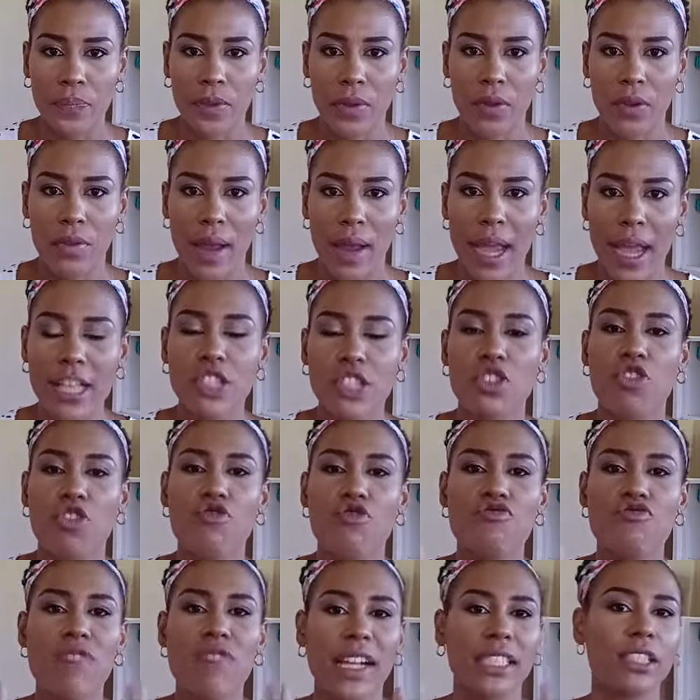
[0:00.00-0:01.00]
right so
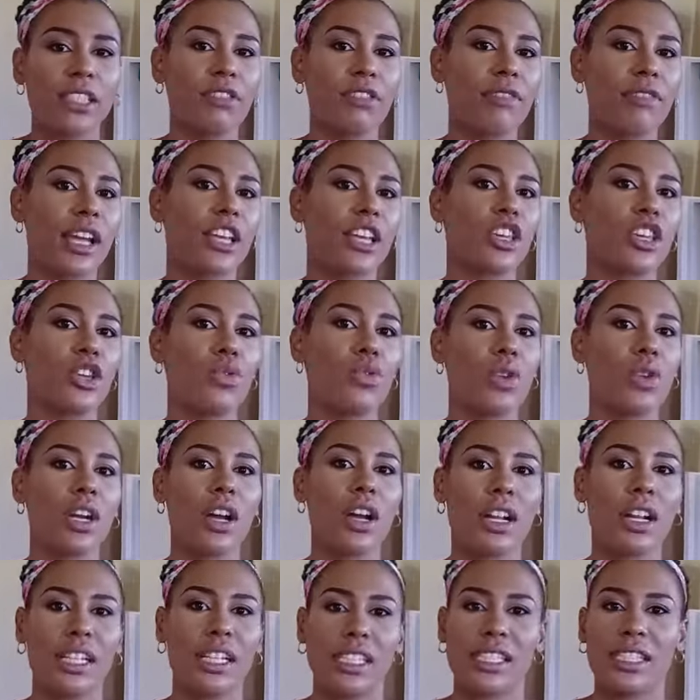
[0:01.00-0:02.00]
rhetoric you would
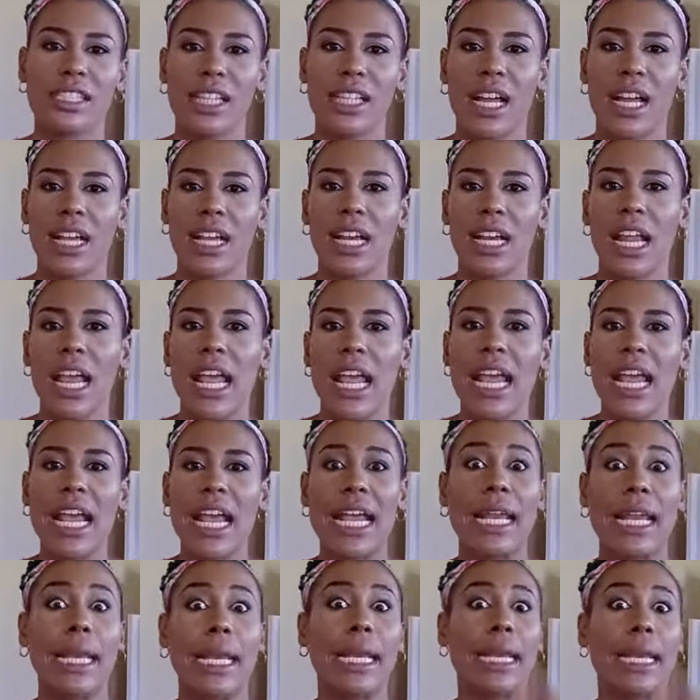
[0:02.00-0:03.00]
understand
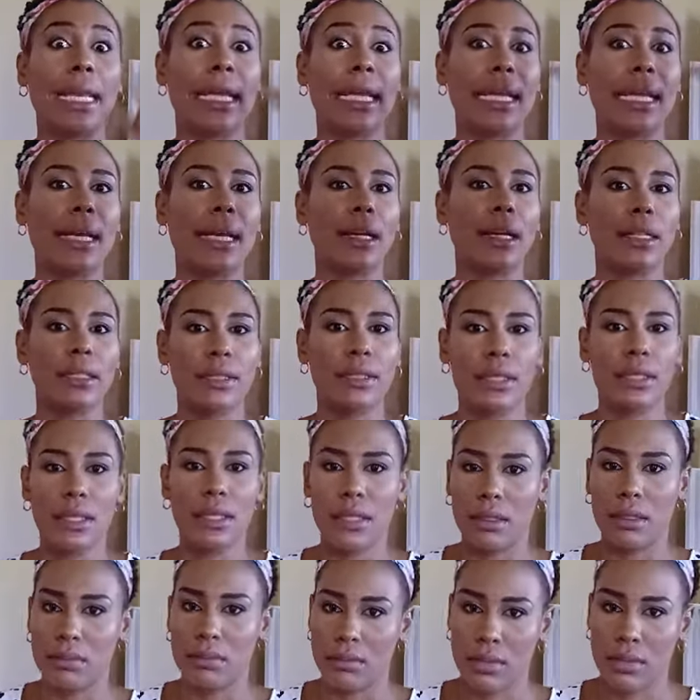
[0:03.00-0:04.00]
in legal
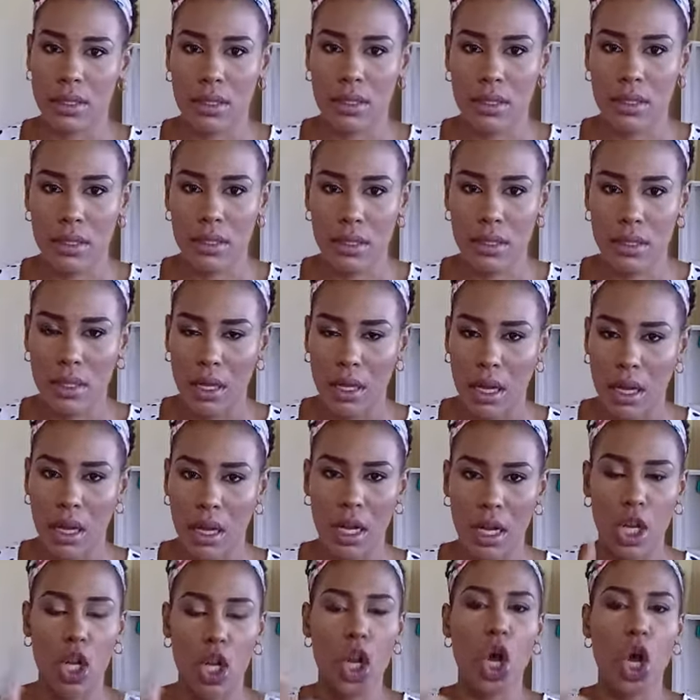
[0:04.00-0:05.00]
terms a
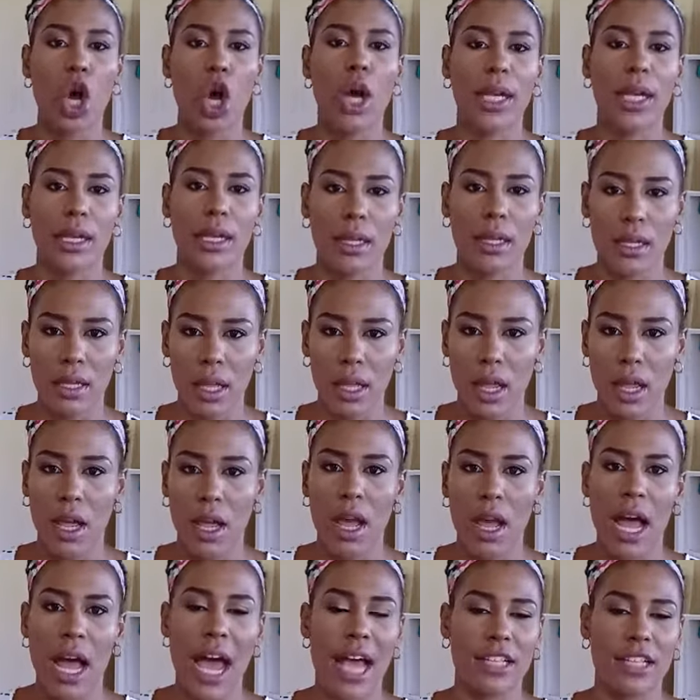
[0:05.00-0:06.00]
lawyer
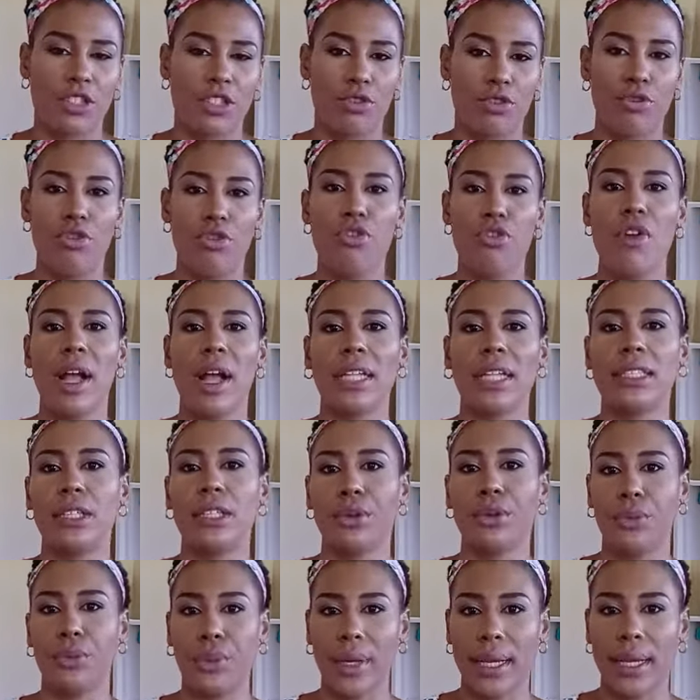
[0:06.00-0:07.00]
has
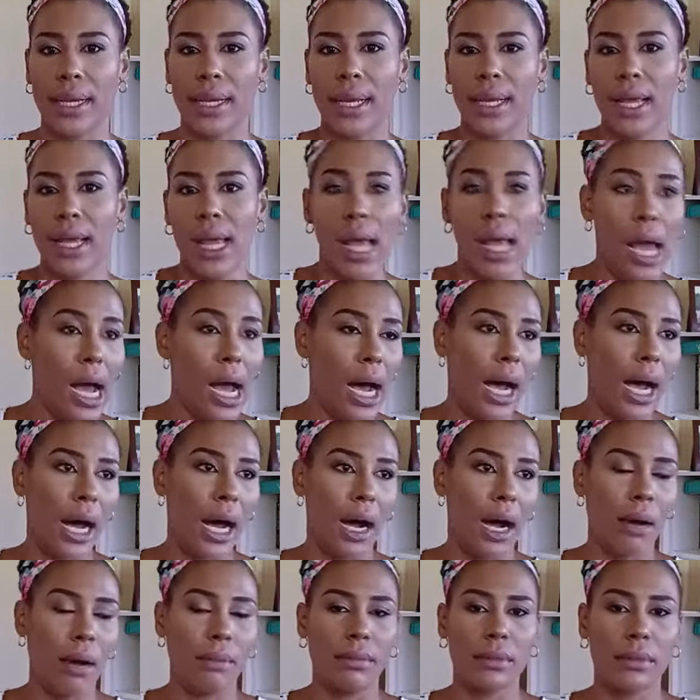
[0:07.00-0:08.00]
rhetoric
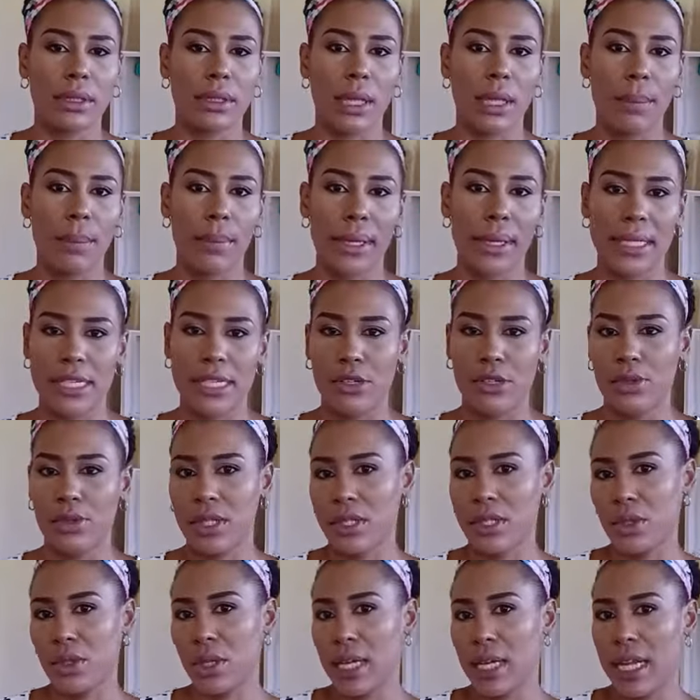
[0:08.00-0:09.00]
um, somebody who
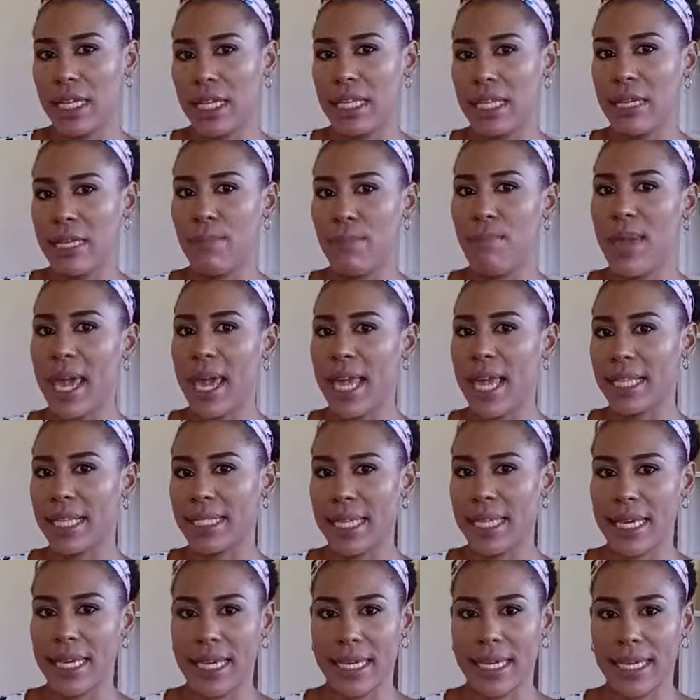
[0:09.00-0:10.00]
is good at
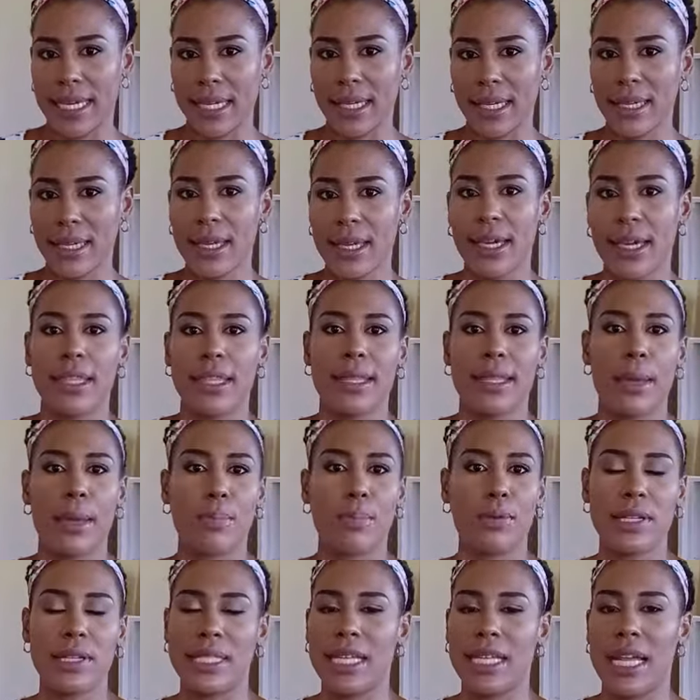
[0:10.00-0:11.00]
debating. They
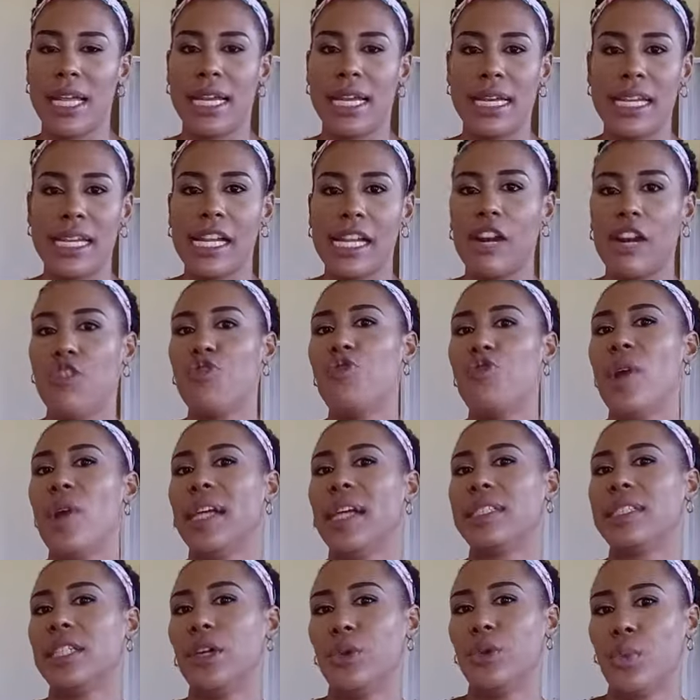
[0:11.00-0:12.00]
present their
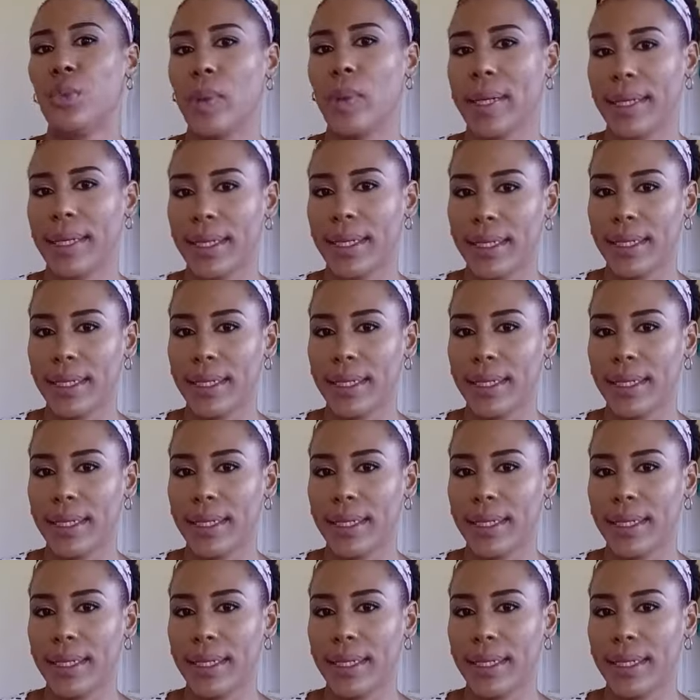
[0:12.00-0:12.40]
rhetoric.